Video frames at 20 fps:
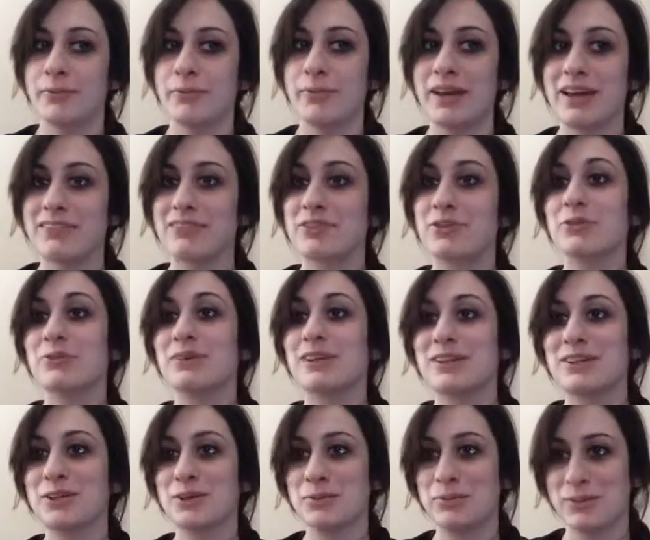we have to
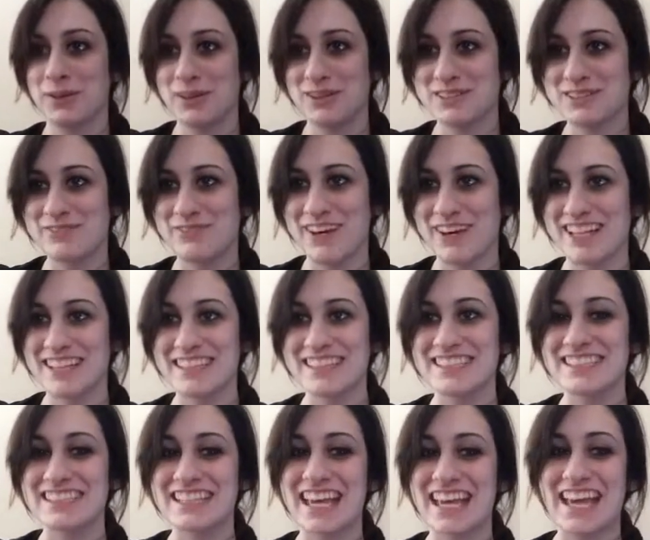recoup those
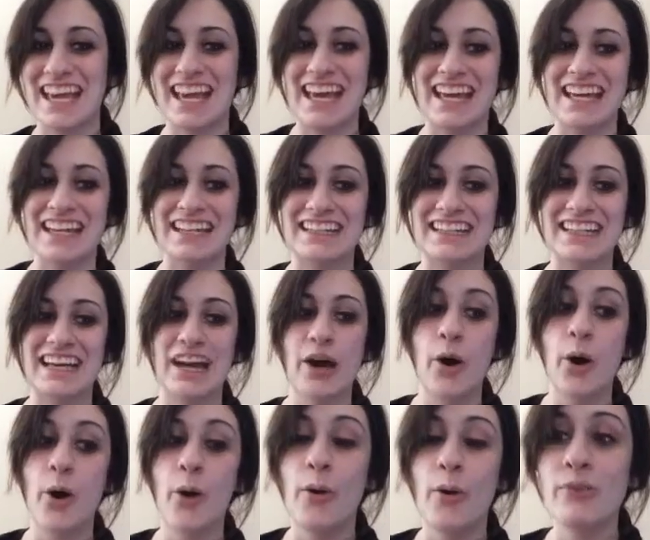funds and
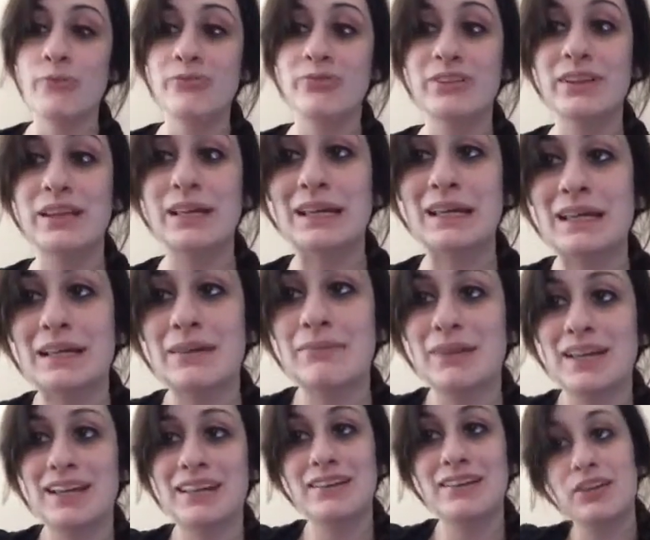hopefully
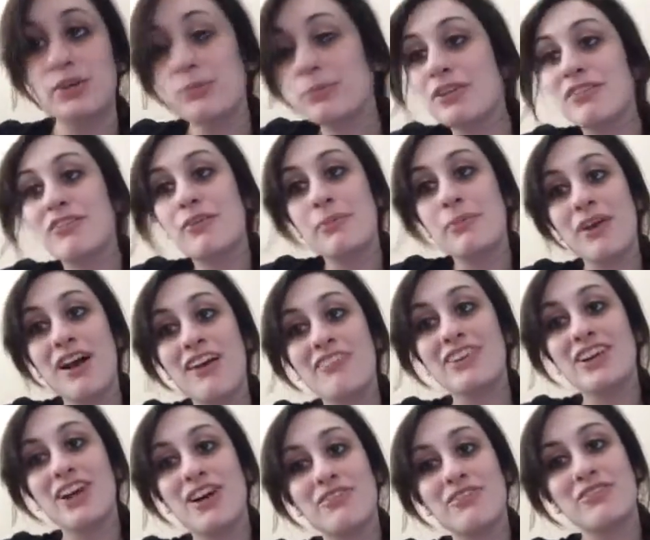make a little bit of a
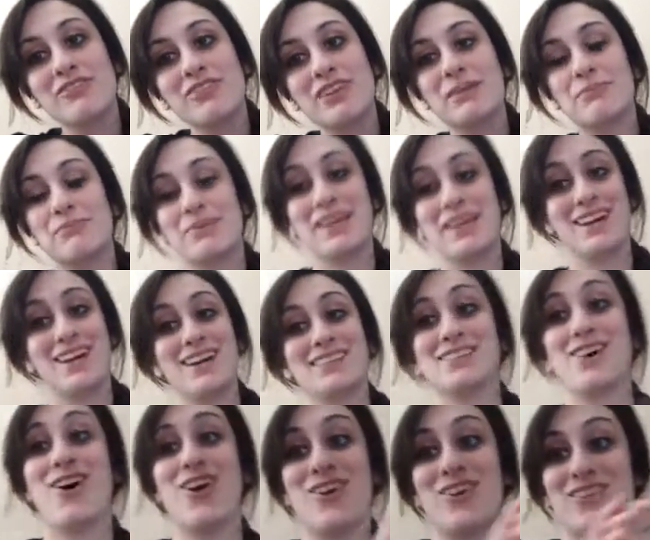profit off of it,
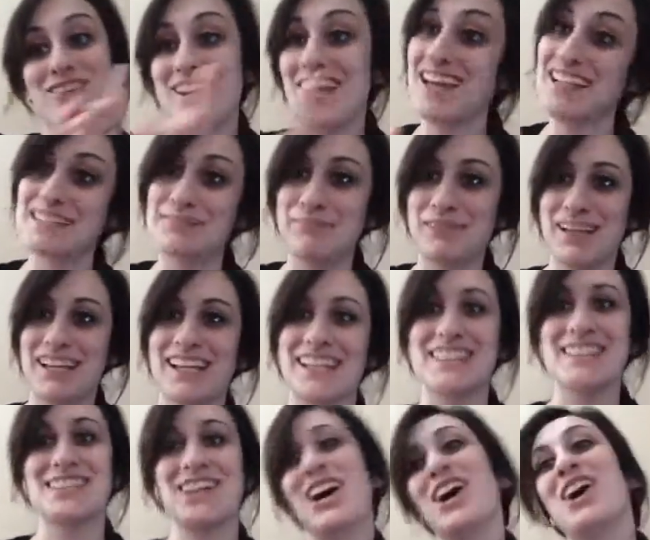because our next
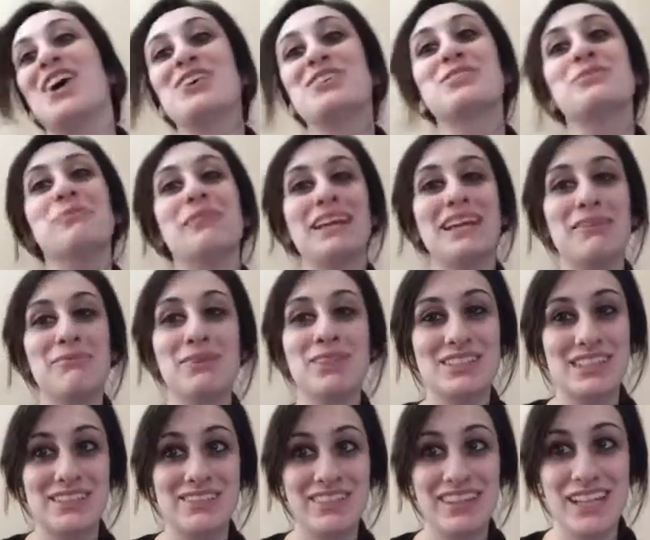plans are to make a
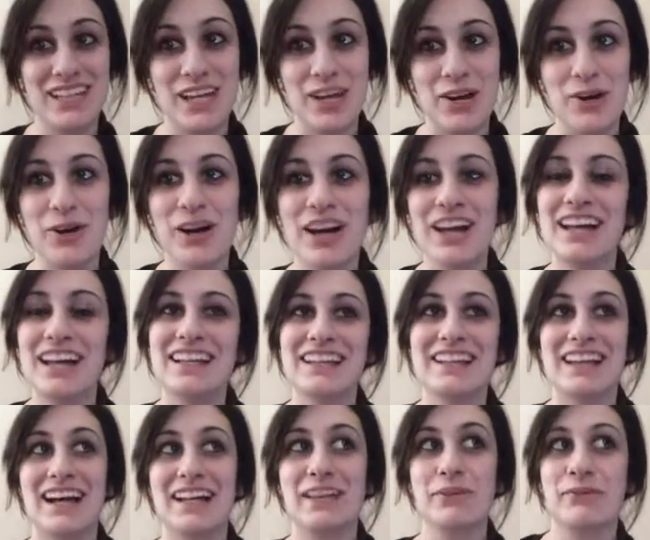music video
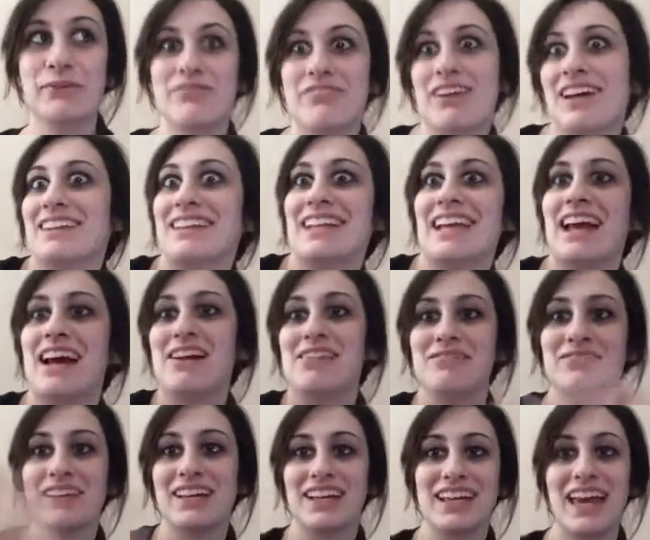now that we finally
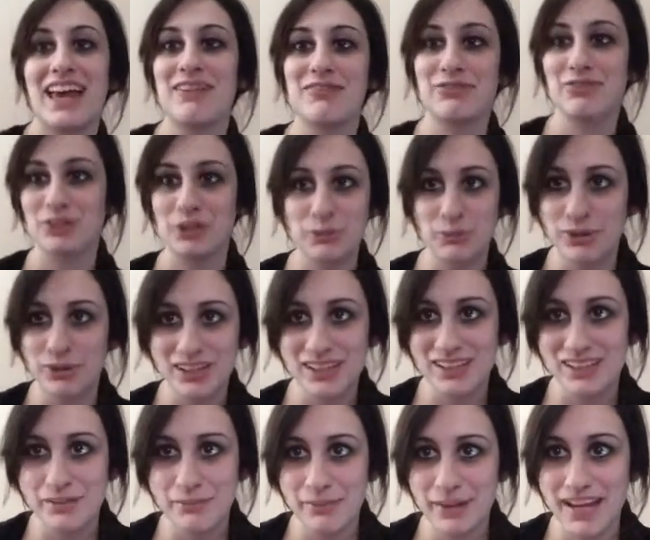have like everyone
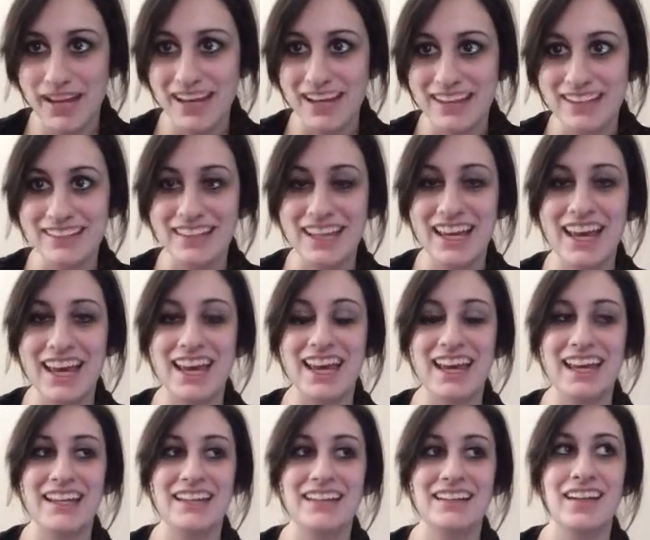in the band,
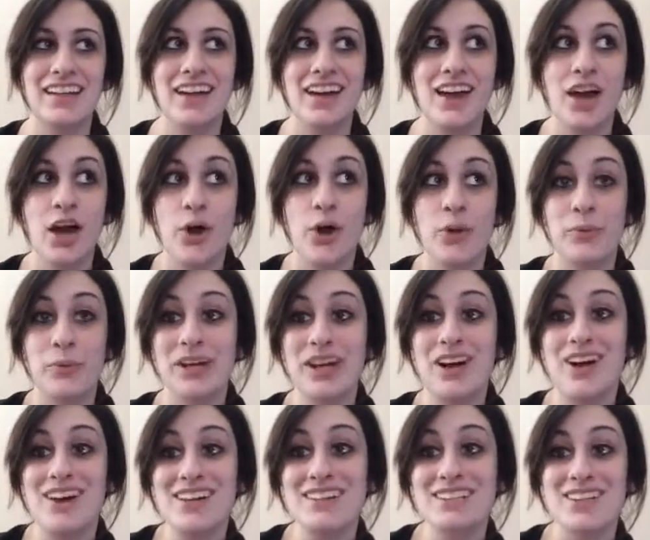and we
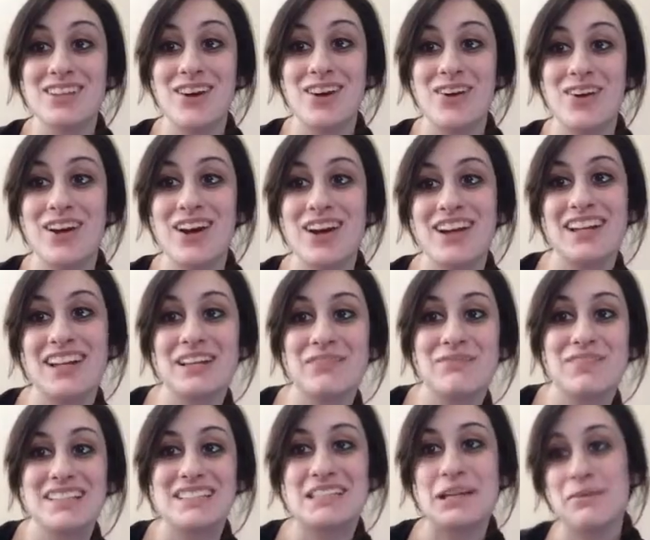also are going to
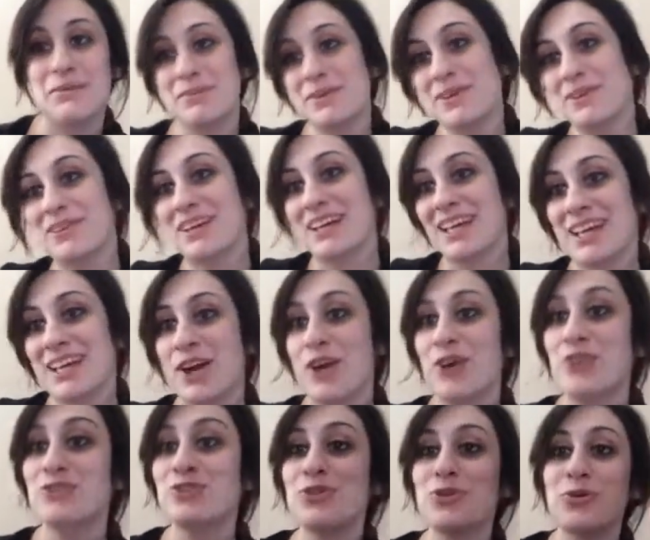be debuting
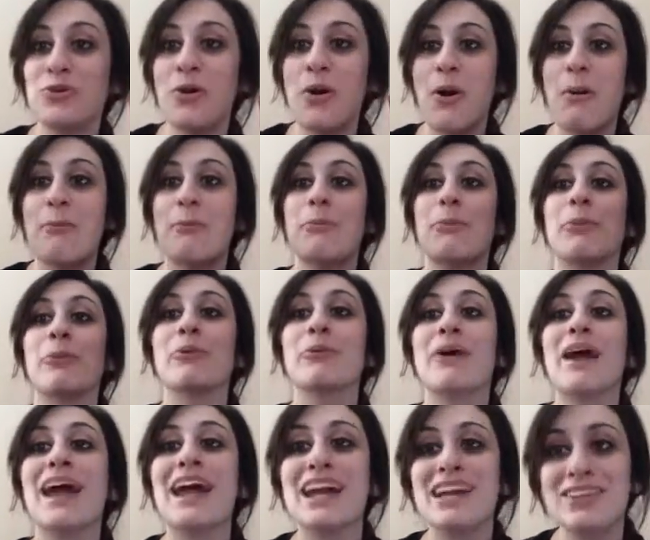2
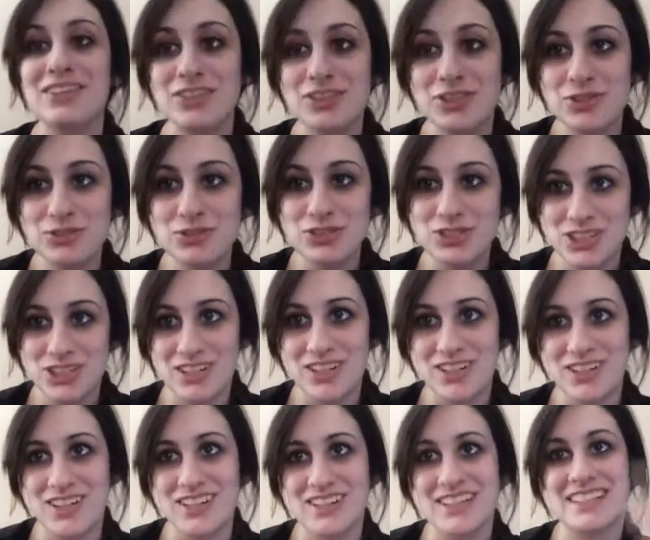brand new
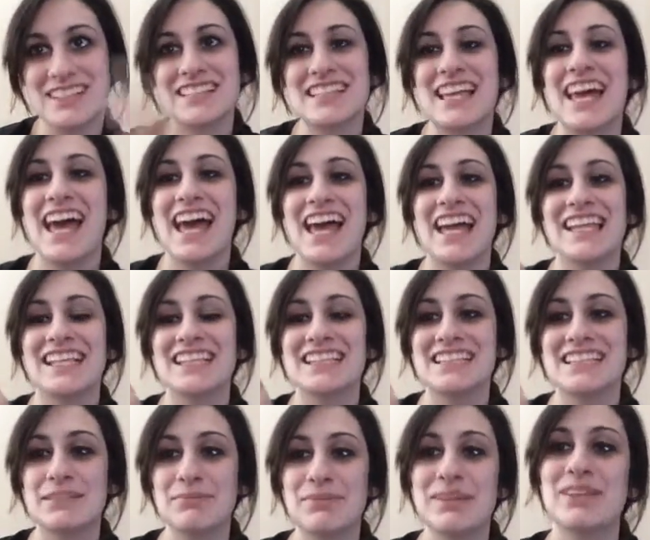songs at
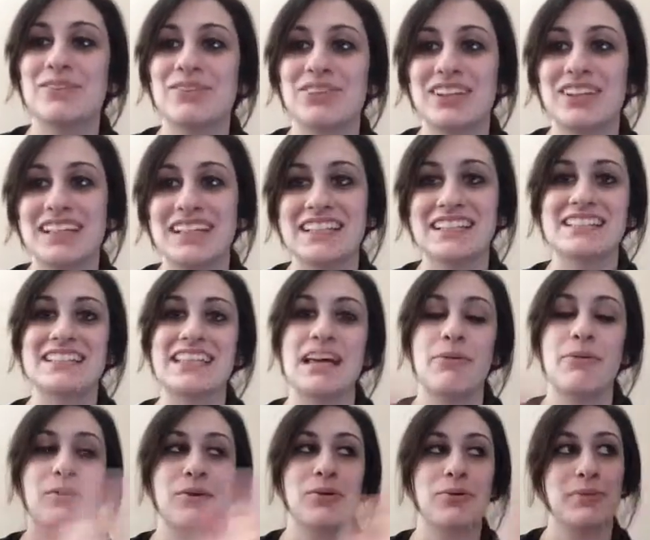this EP release
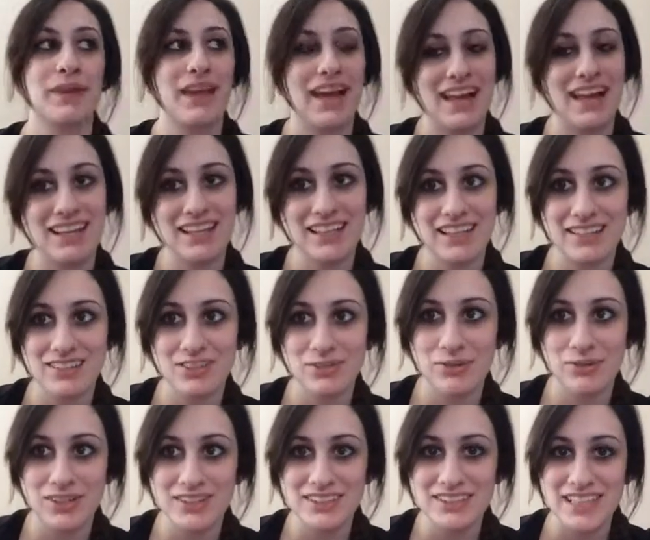that we will be adding
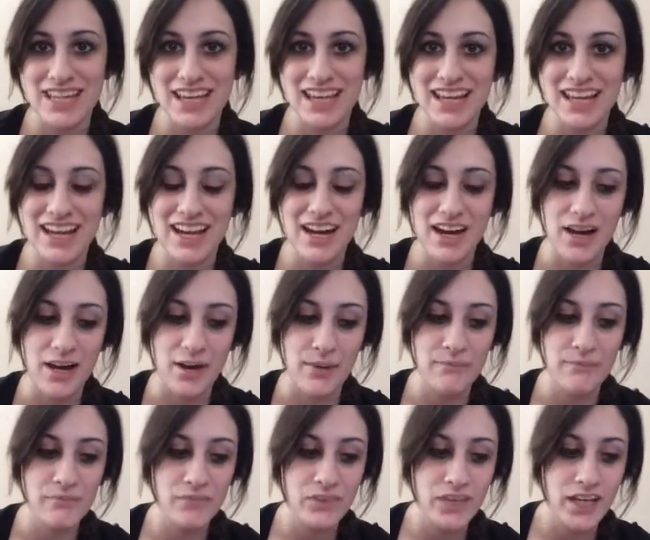into our set,
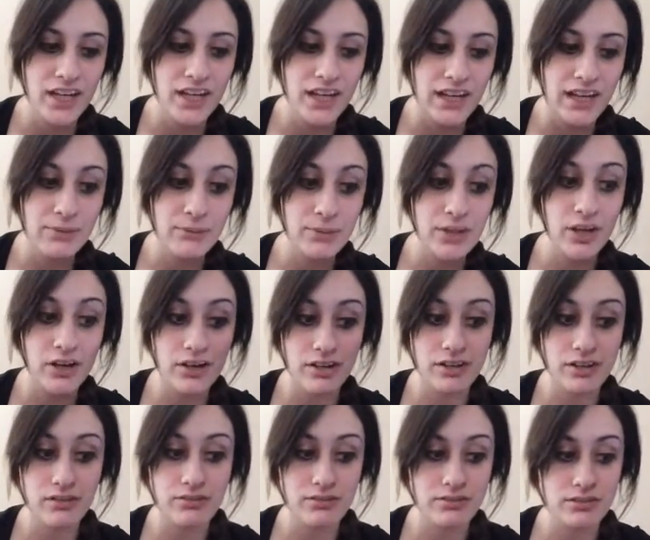and we
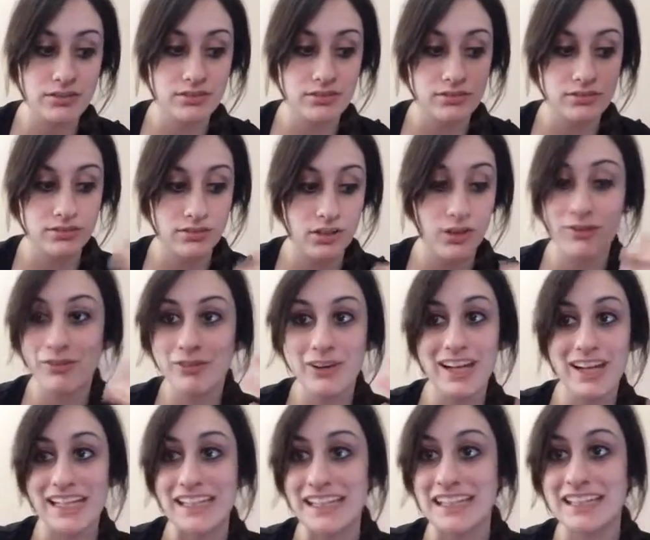are
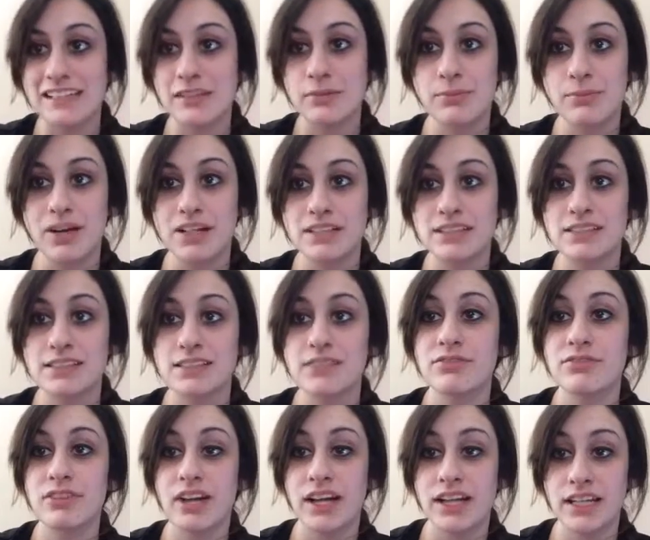already in the process
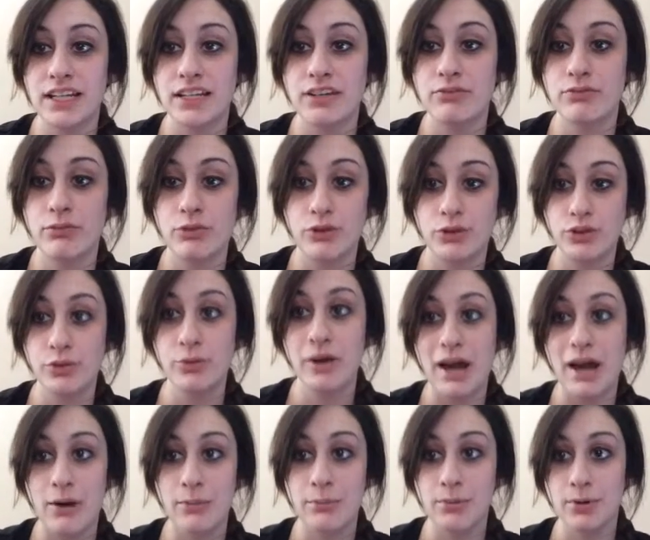of writing for a new
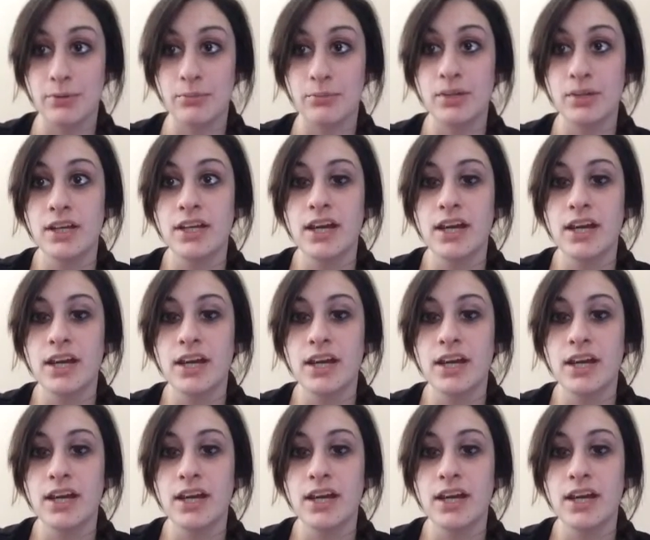album,